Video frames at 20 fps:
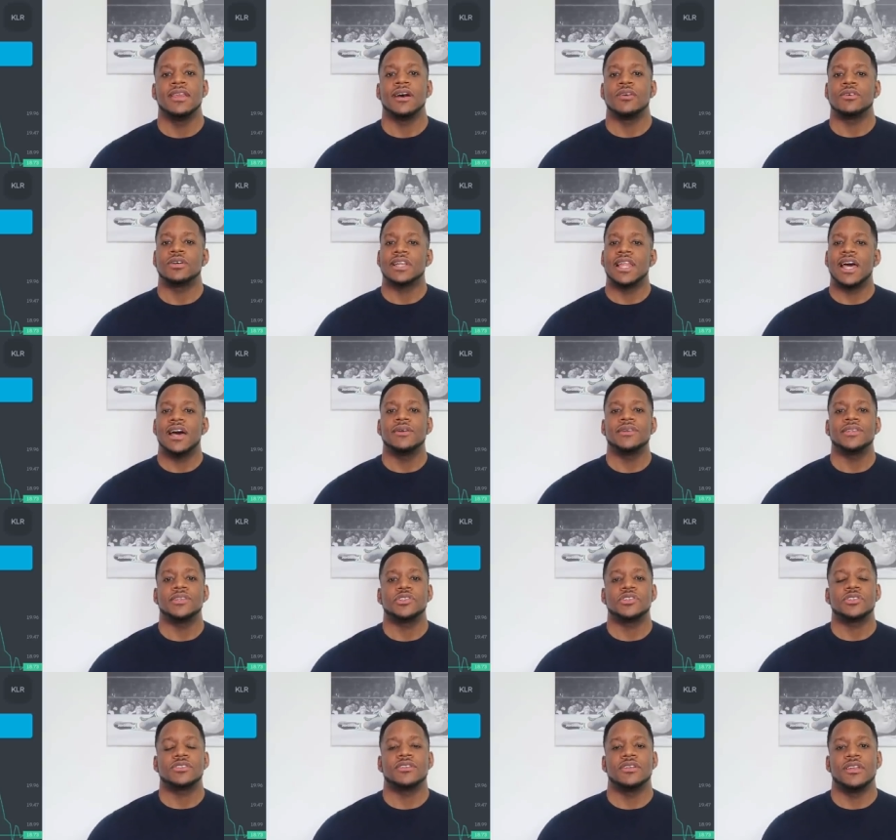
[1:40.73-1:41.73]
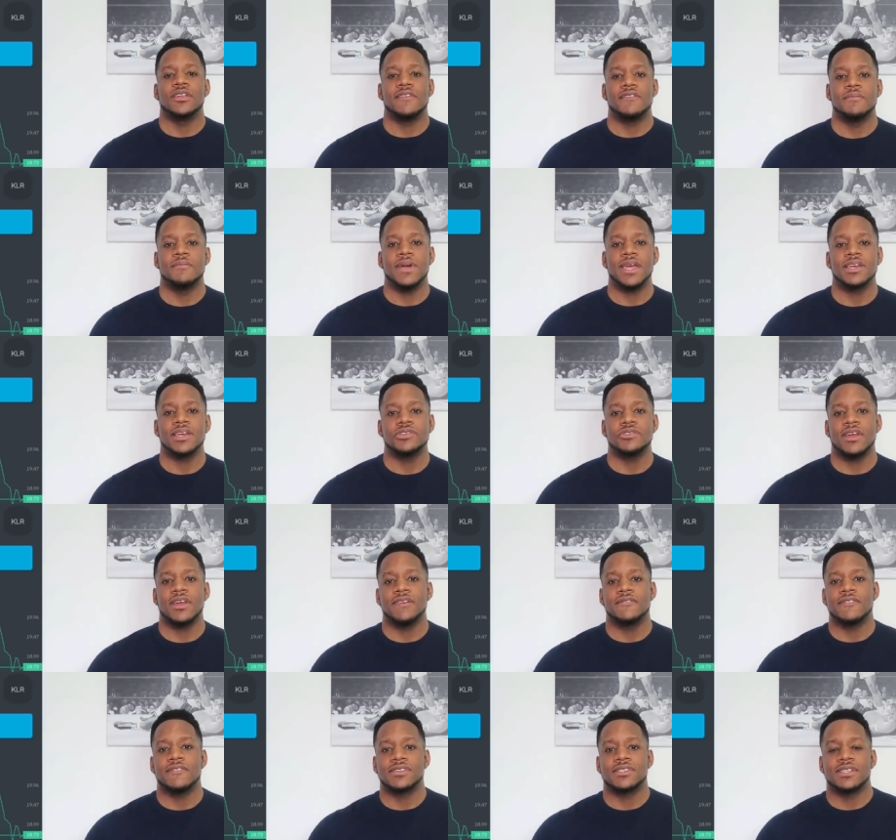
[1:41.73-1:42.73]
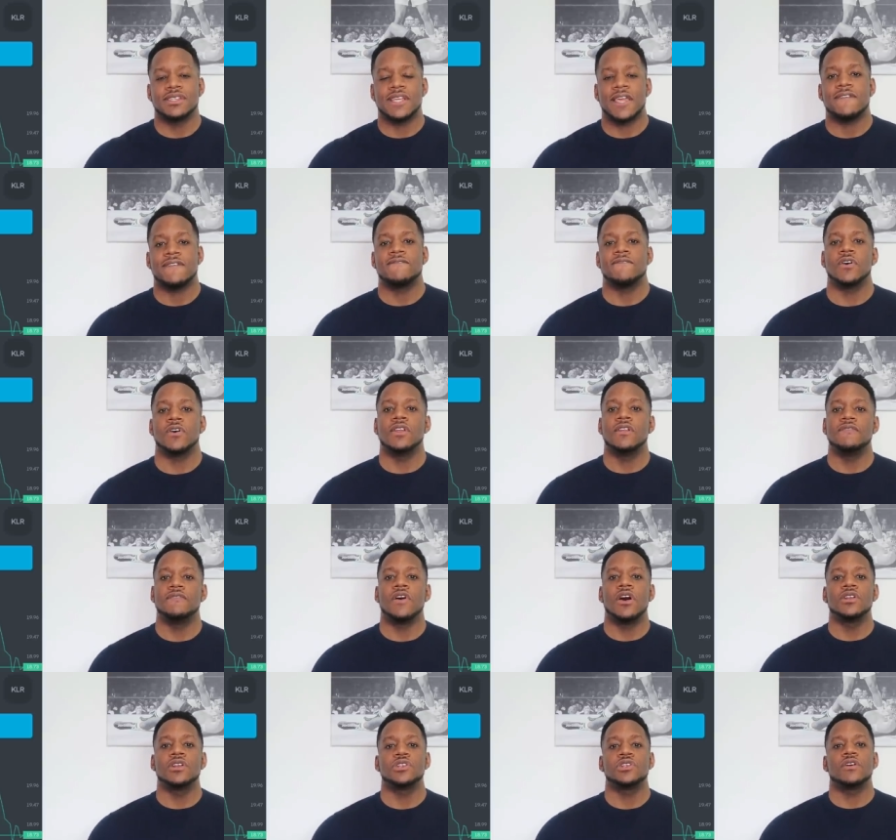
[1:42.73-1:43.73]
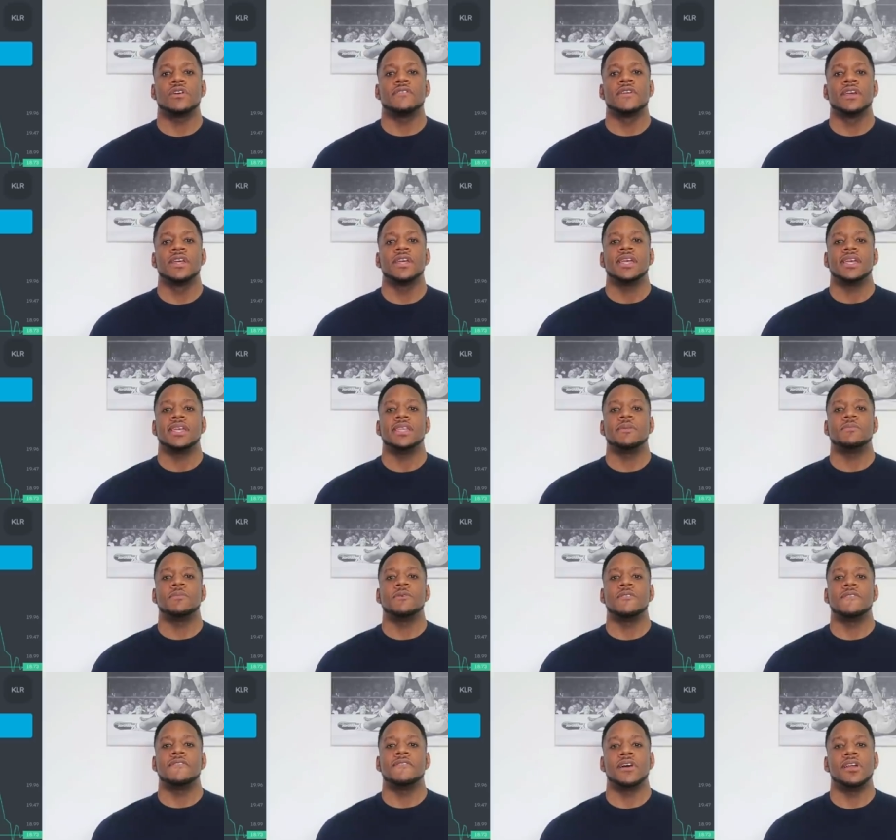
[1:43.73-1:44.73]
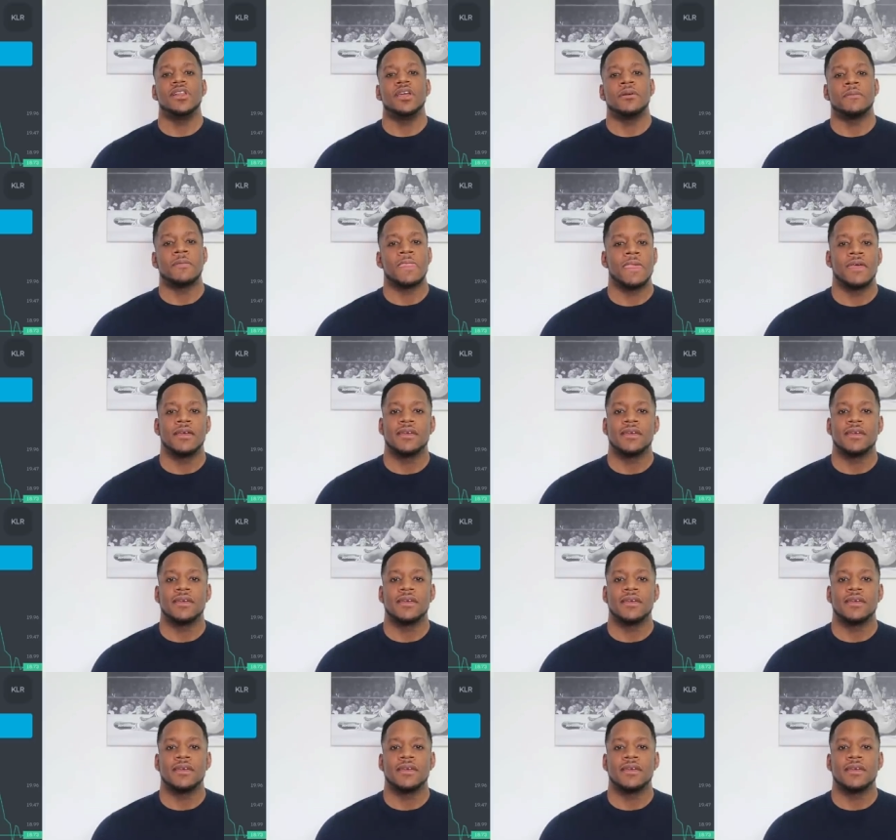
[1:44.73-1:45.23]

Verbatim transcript: now, cloud is just another mega trend for us to take full advantage of in the portfolio.